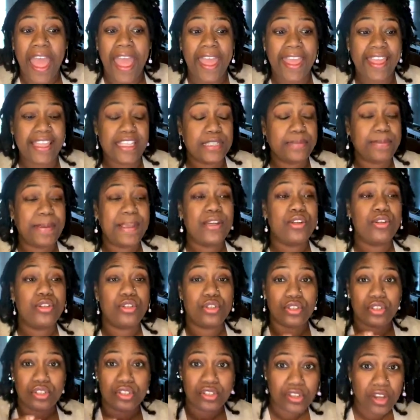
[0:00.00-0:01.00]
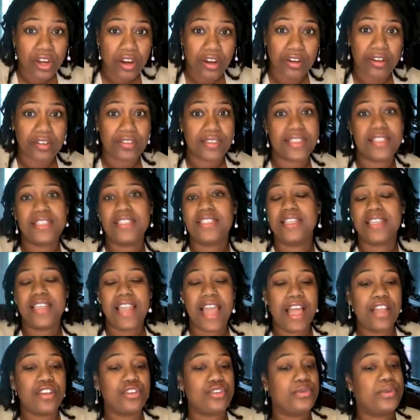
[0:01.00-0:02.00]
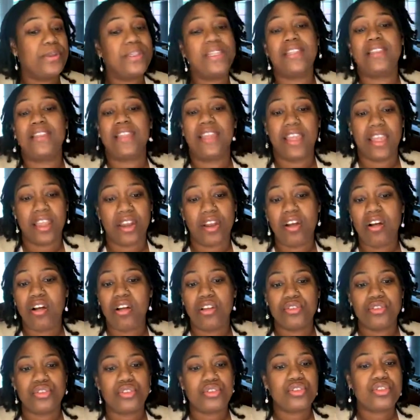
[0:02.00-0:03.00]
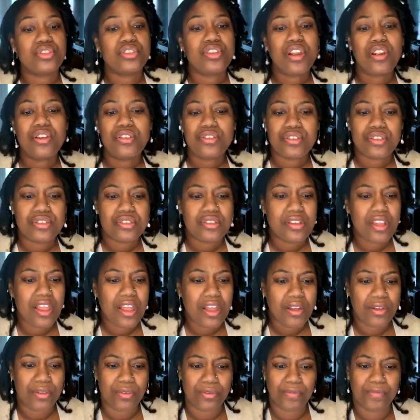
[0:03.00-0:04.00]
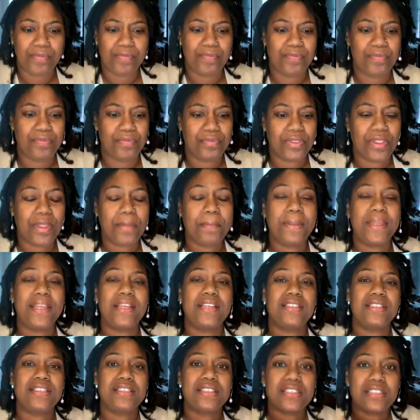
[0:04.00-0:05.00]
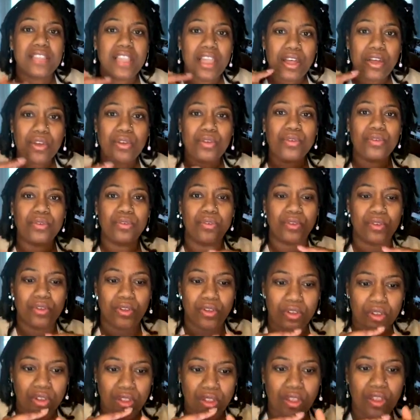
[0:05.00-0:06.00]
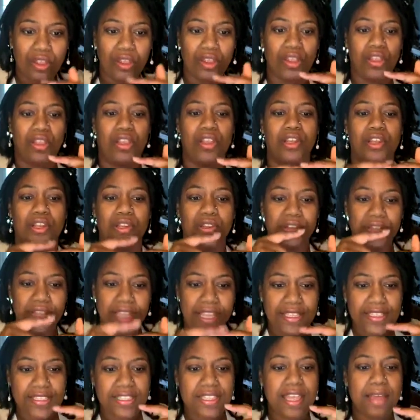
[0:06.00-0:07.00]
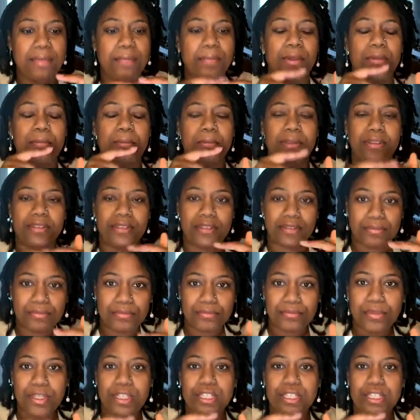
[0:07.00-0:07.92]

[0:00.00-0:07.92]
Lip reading: It's better to start than to not do anything at all. So start slow, because slow creates that momentum.